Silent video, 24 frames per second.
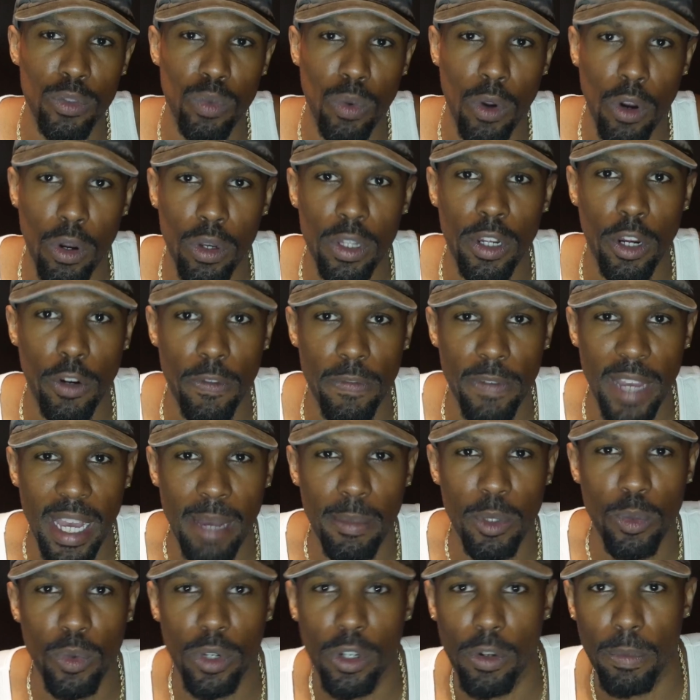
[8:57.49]
role in her
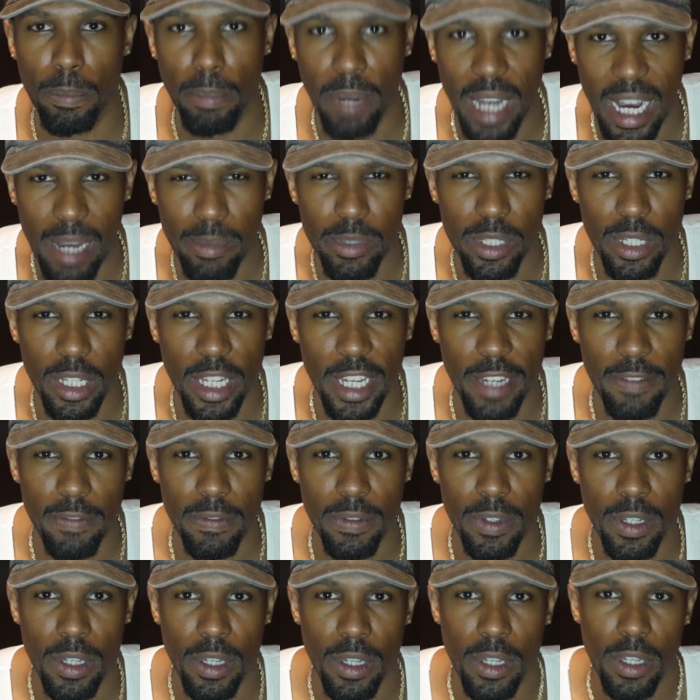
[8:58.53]
family when her pops left
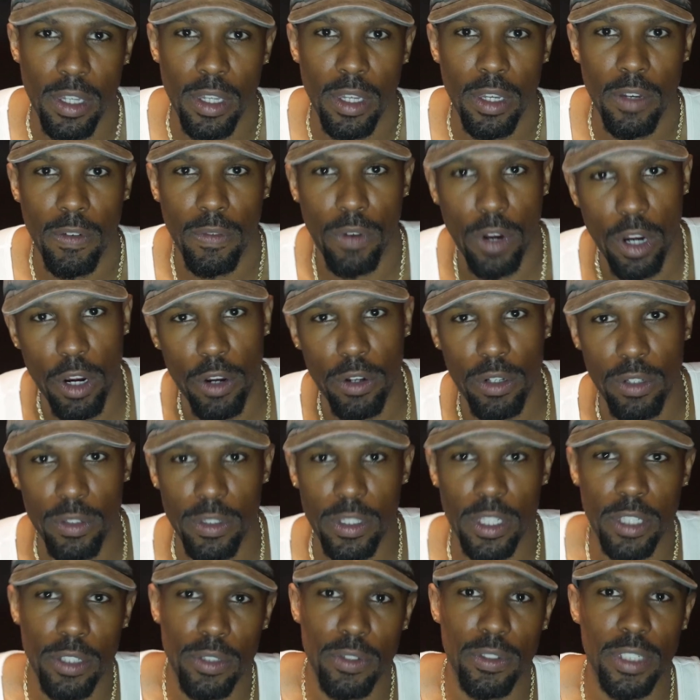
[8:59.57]
for her and her
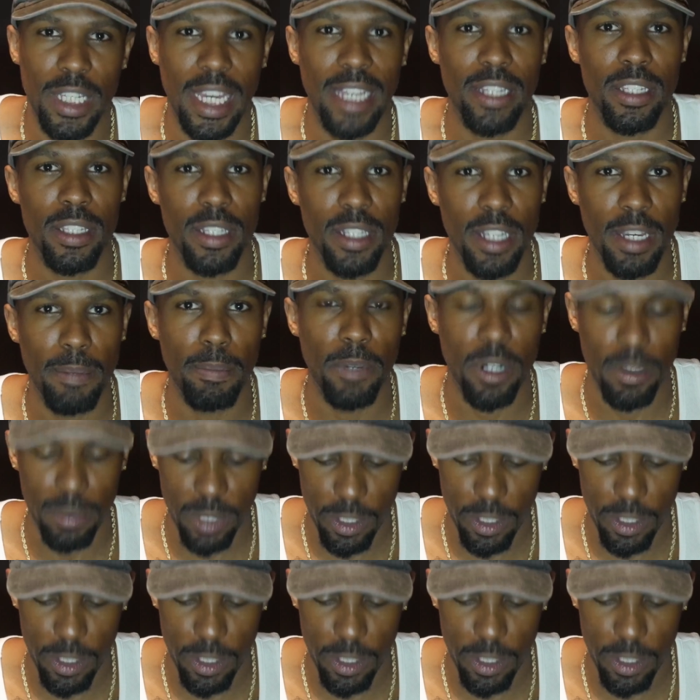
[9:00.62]
sister. She had to step up.